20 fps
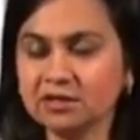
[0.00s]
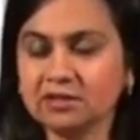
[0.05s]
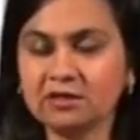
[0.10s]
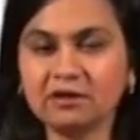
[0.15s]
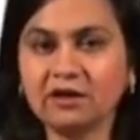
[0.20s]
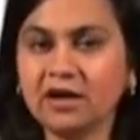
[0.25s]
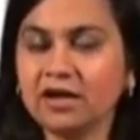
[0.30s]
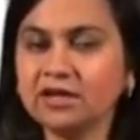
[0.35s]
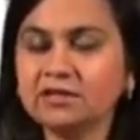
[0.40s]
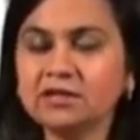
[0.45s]

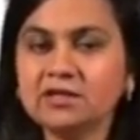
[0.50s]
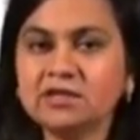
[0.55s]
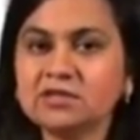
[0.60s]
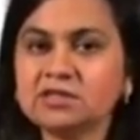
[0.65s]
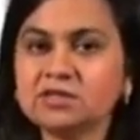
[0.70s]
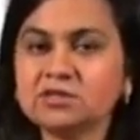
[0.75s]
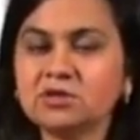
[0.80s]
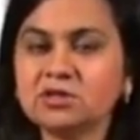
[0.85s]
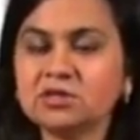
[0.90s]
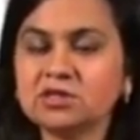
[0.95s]
The writer
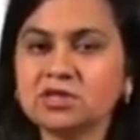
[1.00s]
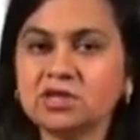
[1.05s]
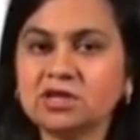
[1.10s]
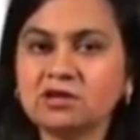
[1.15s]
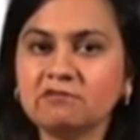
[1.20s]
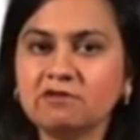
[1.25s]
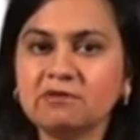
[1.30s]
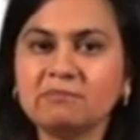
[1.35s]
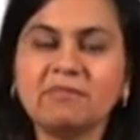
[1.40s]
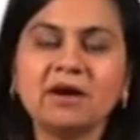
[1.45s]
does not
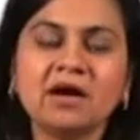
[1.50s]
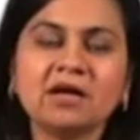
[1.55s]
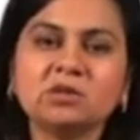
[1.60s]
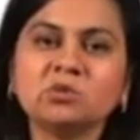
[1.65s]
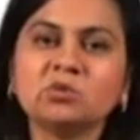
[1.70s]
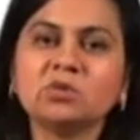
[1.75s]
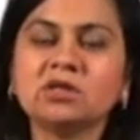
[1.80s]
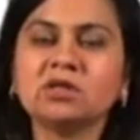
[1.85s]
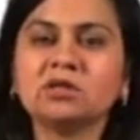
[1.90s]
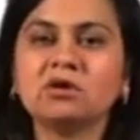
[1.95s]
give a
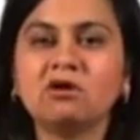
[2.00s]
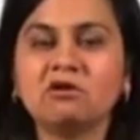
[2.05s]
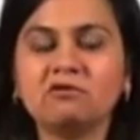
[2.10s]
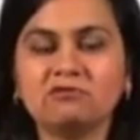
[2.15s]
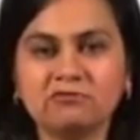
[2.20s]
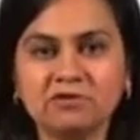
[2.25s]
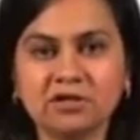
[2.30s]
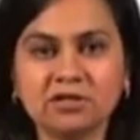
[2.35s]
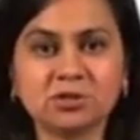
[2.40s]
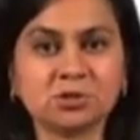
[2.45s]
manual
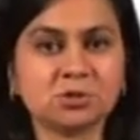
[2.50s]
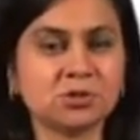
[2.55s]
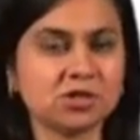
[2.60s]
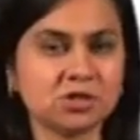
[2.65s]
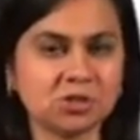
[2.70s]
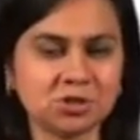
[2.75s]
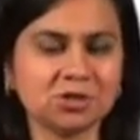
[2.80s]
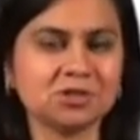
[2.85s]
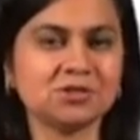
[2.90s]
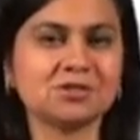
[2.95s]
of
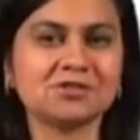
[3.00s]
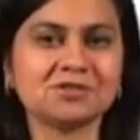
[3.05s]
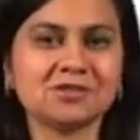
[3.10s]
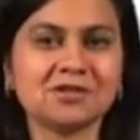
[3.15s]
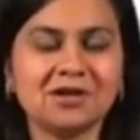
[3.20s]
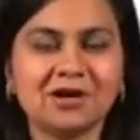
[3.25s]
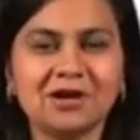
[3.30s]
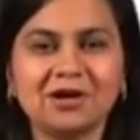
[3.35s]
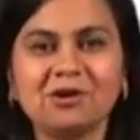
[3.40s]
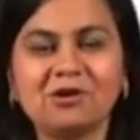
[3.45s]

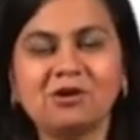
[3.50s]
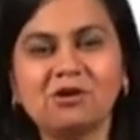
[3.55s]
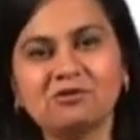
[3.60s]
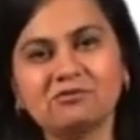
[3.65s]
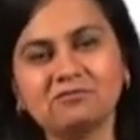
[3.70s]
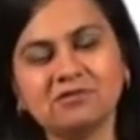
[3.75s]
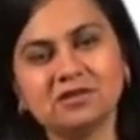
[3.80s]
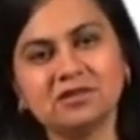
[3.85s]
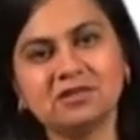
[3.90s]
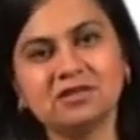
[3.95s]
instructions
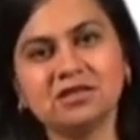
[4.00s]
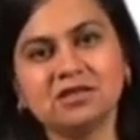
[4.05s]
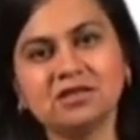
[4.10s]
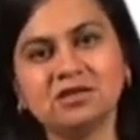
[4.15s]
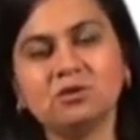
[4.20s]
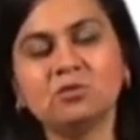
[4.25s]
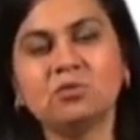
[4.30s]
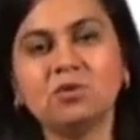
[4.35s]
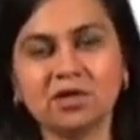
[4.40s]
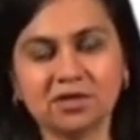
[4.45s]
along with
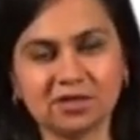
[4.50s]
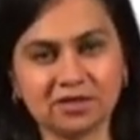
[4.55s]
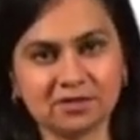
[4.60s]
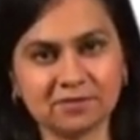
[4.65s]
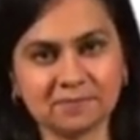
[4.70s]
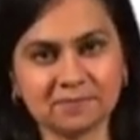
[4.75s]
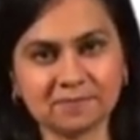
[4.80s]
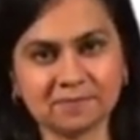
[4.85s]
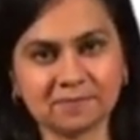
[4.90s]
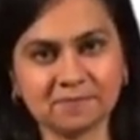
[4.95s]
the
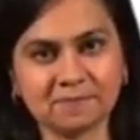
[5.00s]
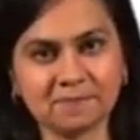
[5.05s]
work.